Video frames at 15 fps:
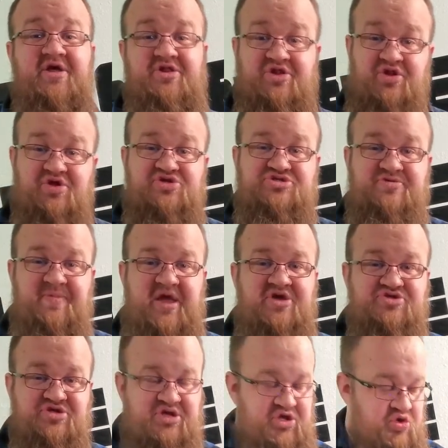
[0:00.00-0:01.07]
Looks
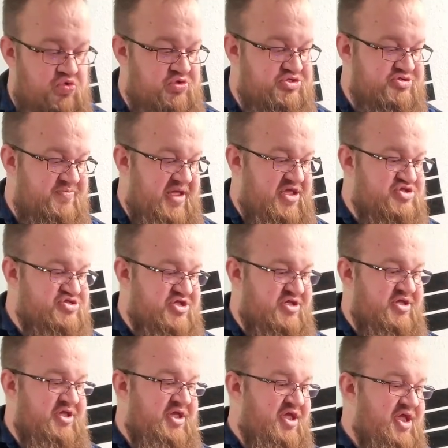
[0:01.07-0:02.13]
amazing, cools
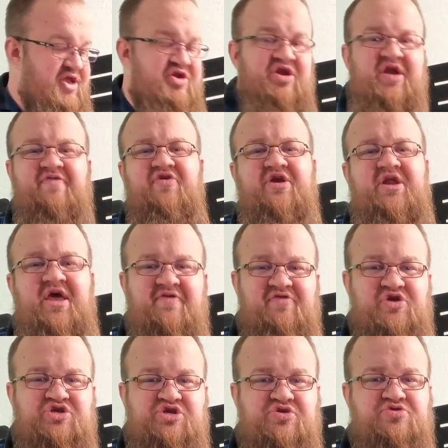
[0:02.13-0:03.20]
amazing, and you're never gonna have
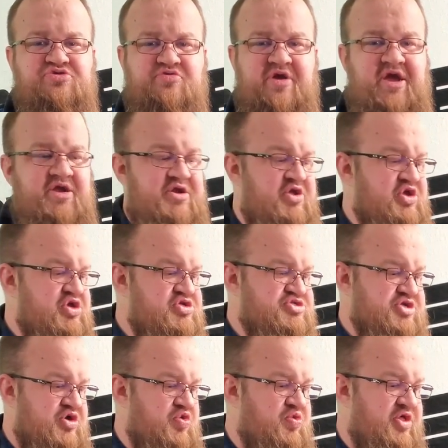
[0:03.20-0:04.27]
issues, right?
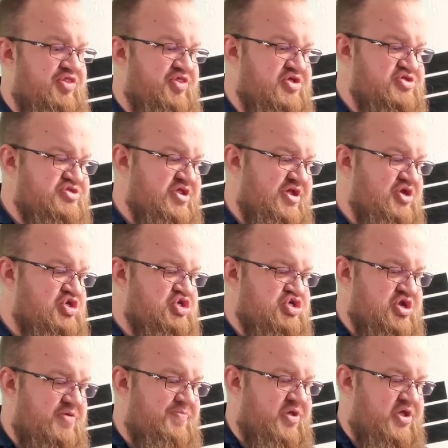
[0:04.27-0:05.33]
So with this thing
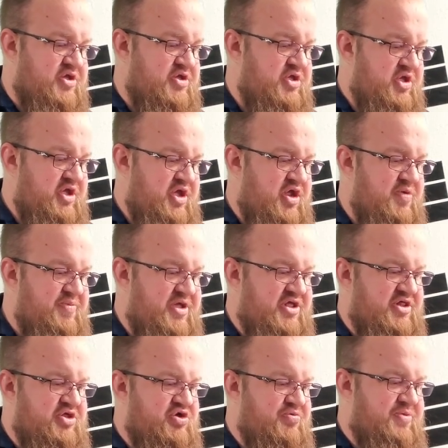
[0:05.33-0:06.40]
shipping, it'll be
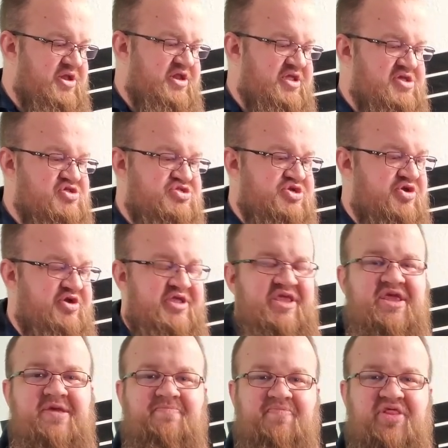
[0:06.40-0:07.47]
a little bit easier to
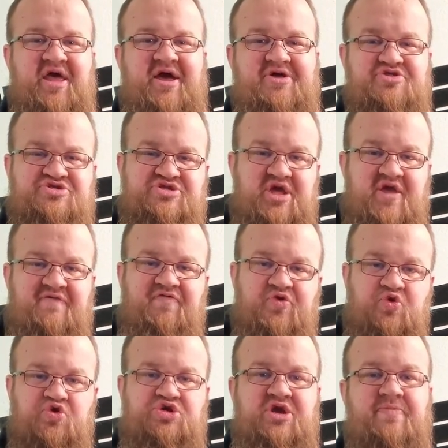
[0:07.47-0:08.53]
keep that safe
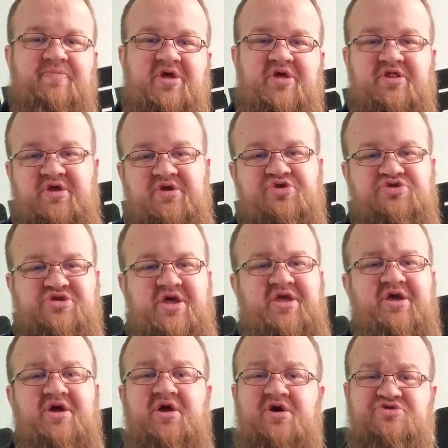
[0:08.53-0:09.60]
through shipping than say
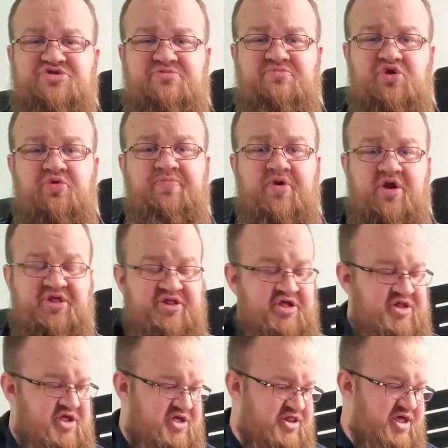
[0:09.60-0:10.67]
a custom loop or
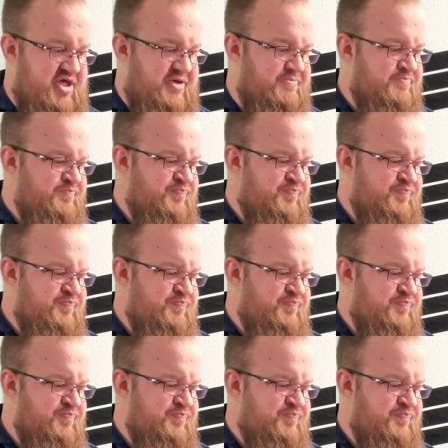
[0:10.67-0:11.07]
anything like that.